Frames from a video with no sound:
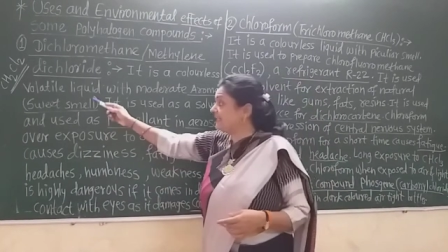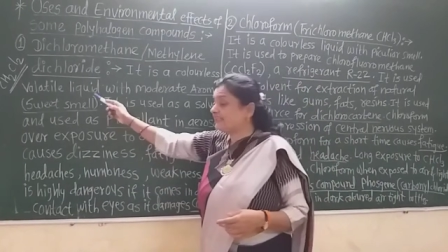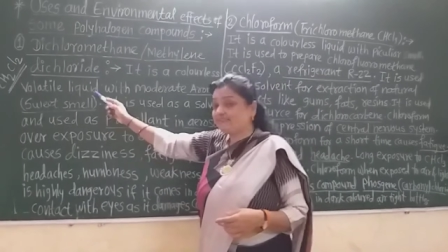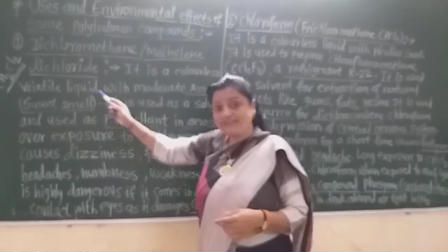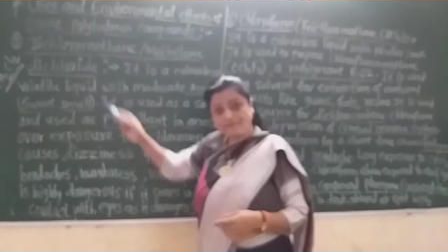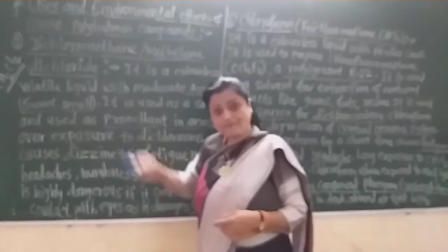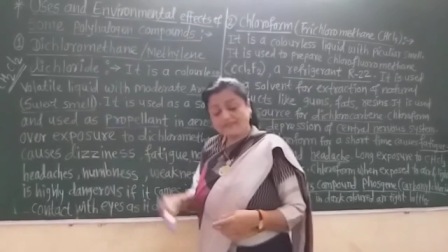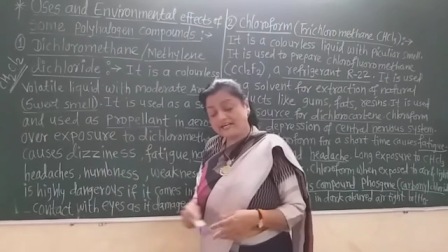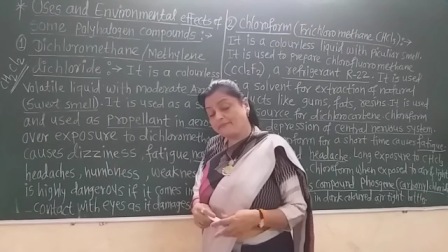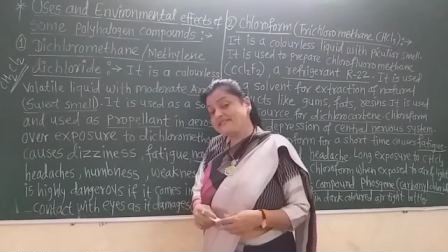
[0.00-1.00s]
liquid,
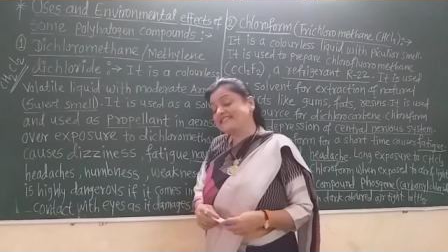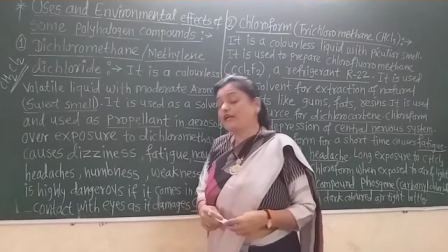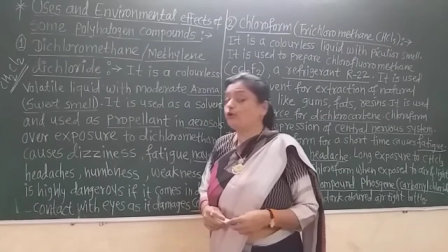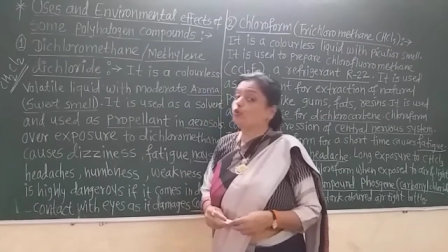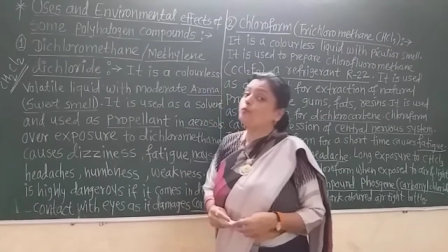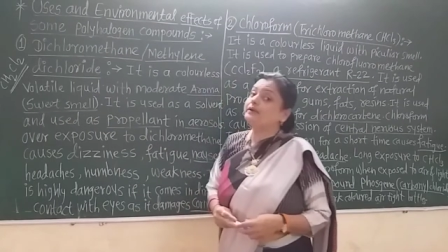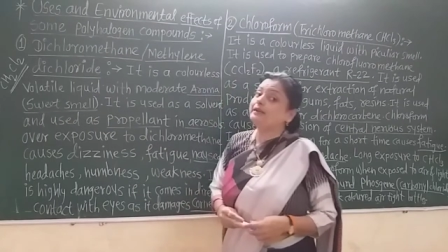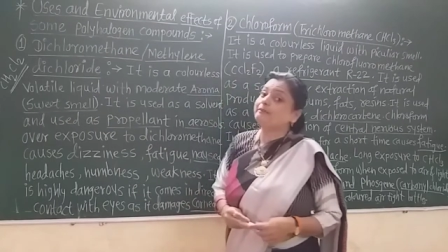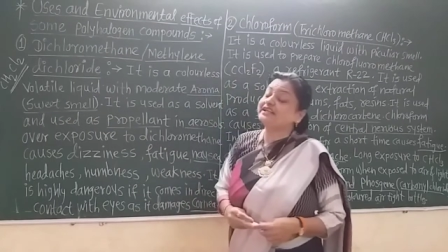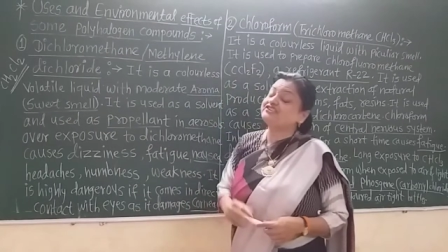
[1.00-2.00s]
that means at room
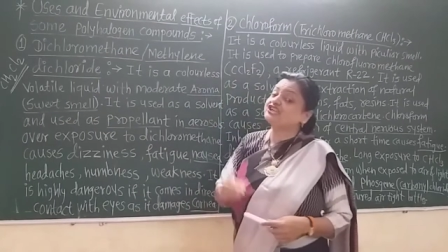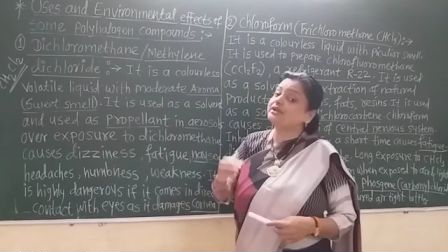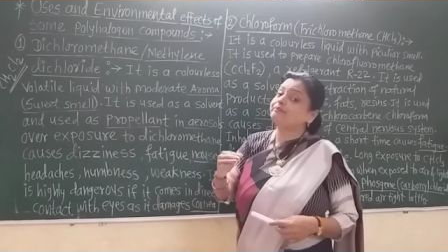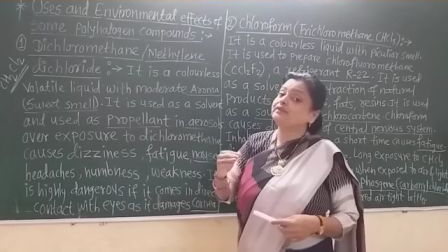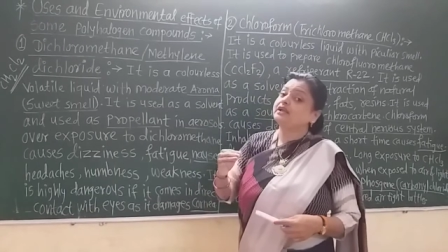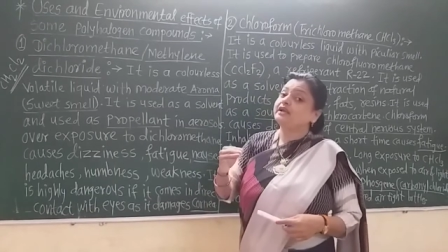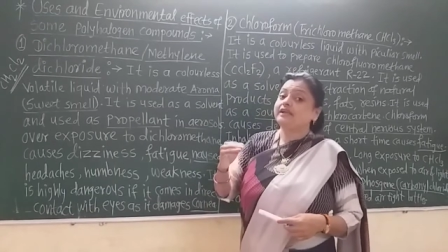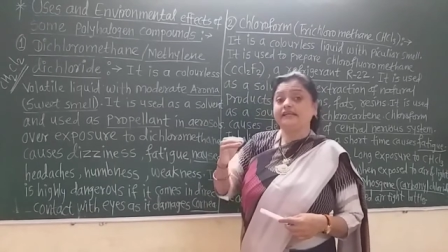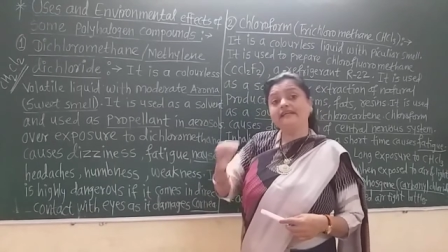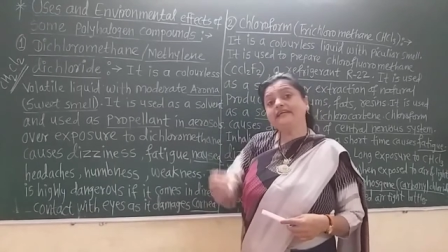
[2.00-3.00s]
temperature
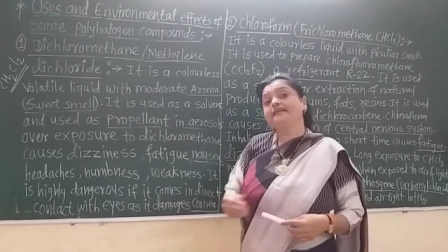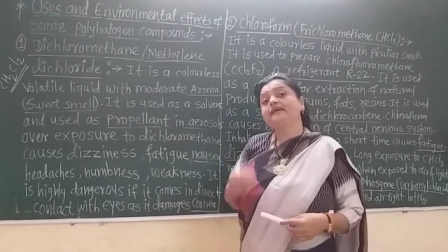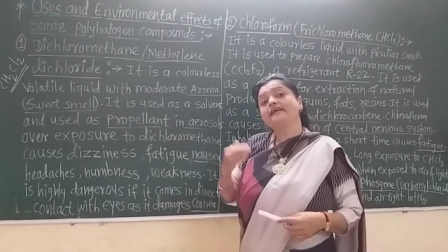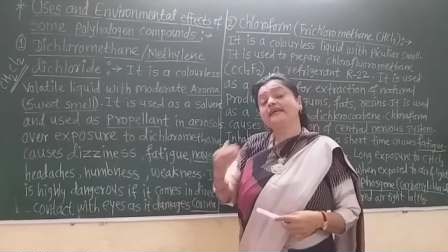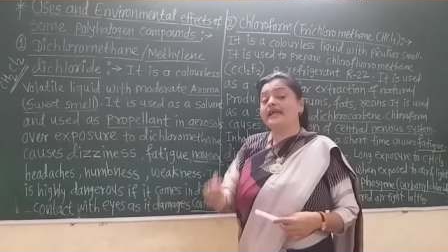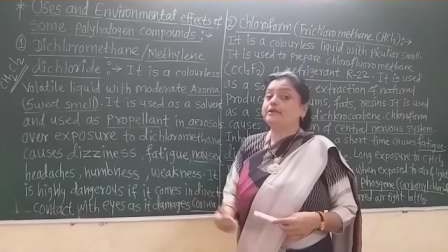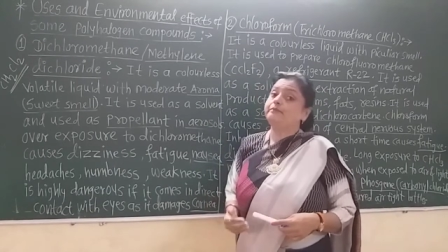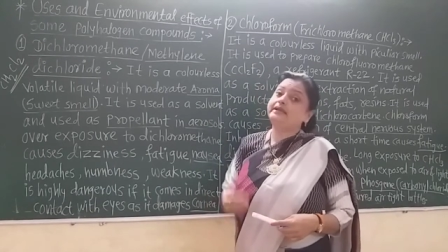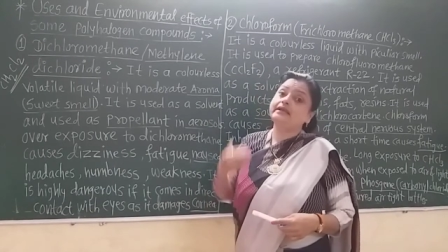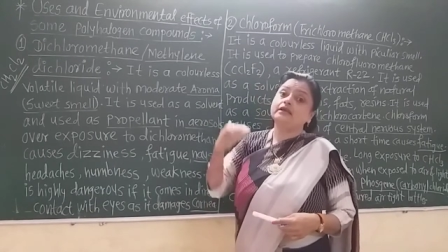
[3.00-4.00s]
it can
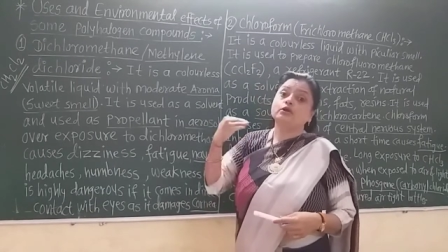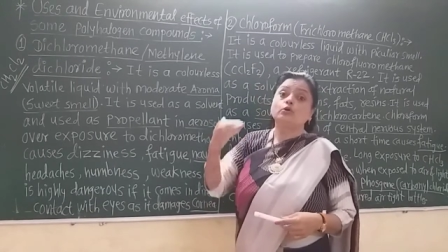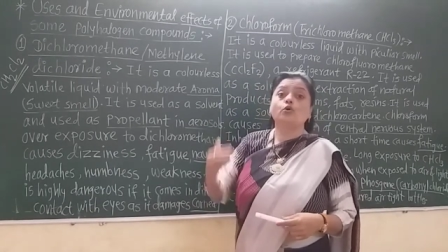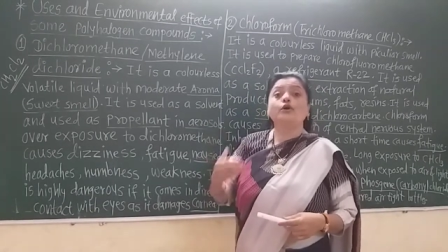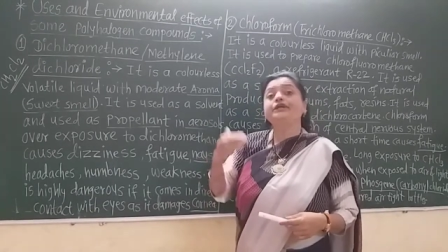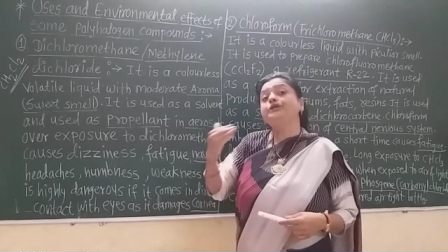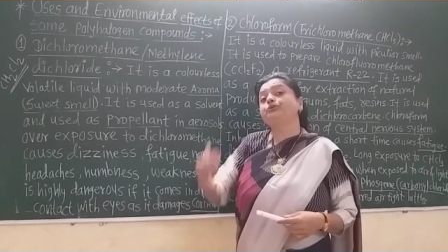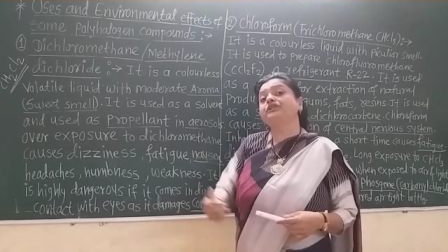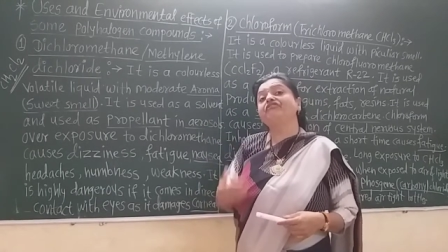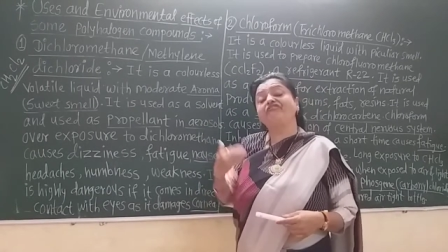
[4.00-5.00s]
be go
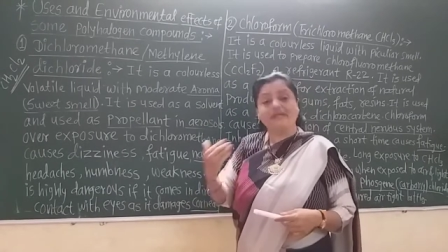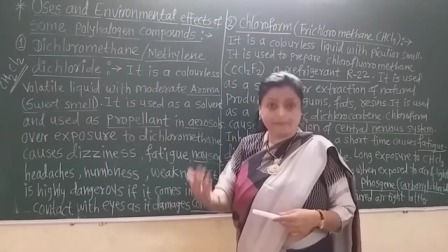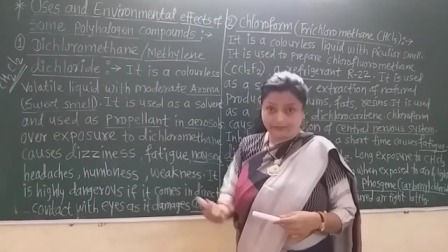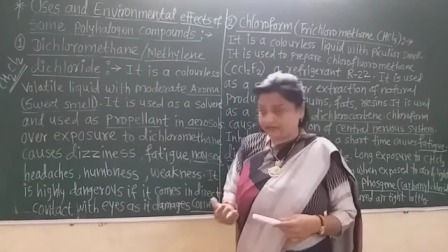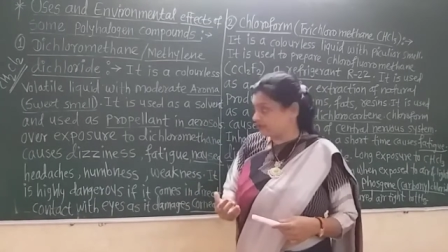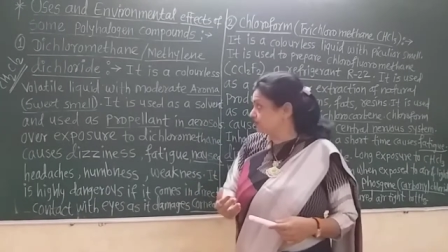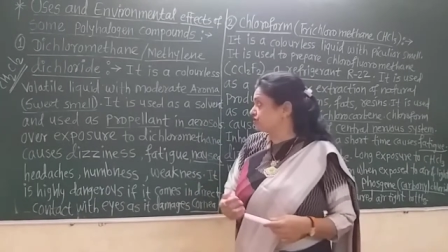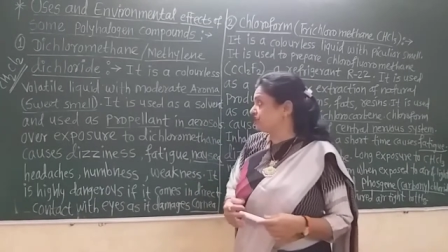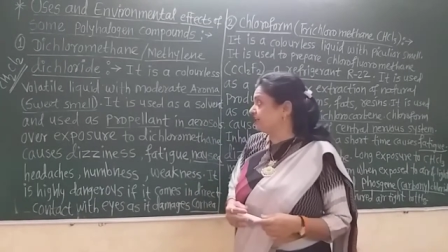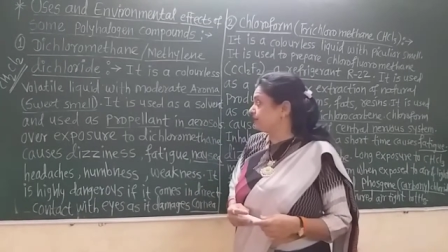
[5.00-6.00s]
into the vapor
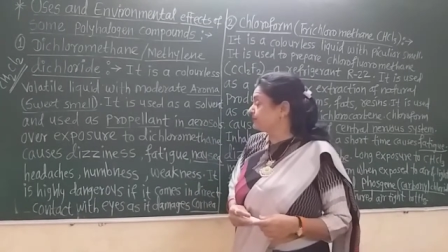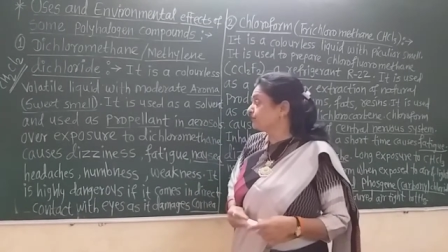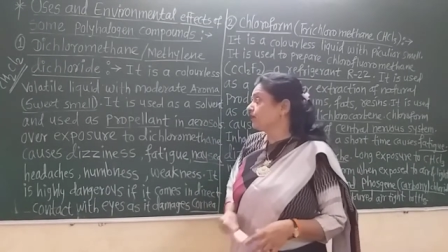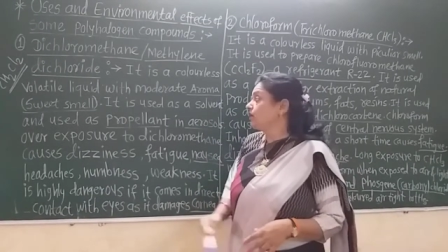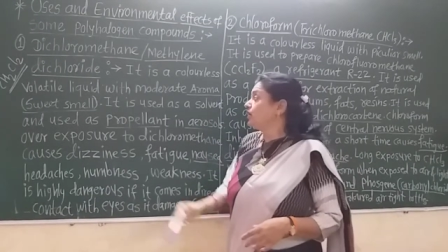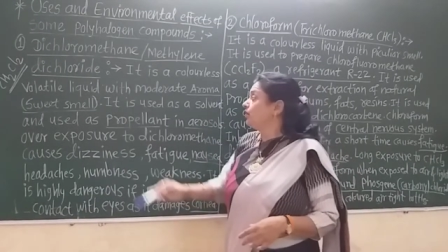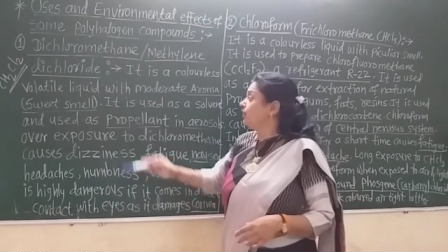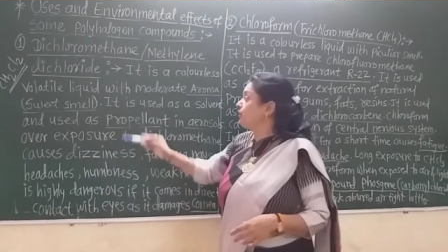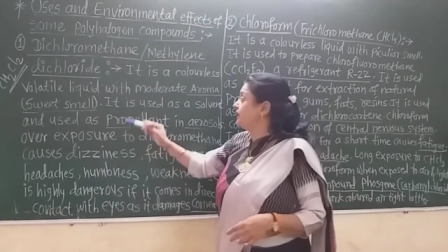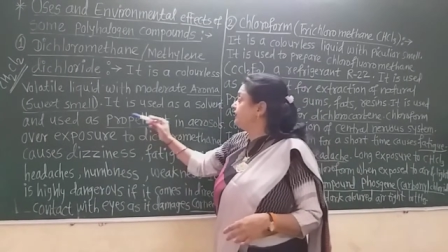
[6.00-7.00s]
state.
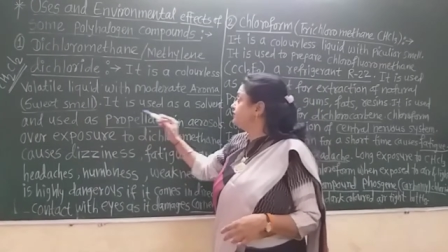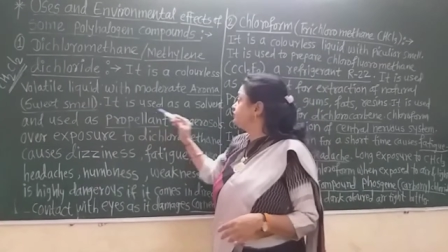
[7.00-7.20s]
Now it is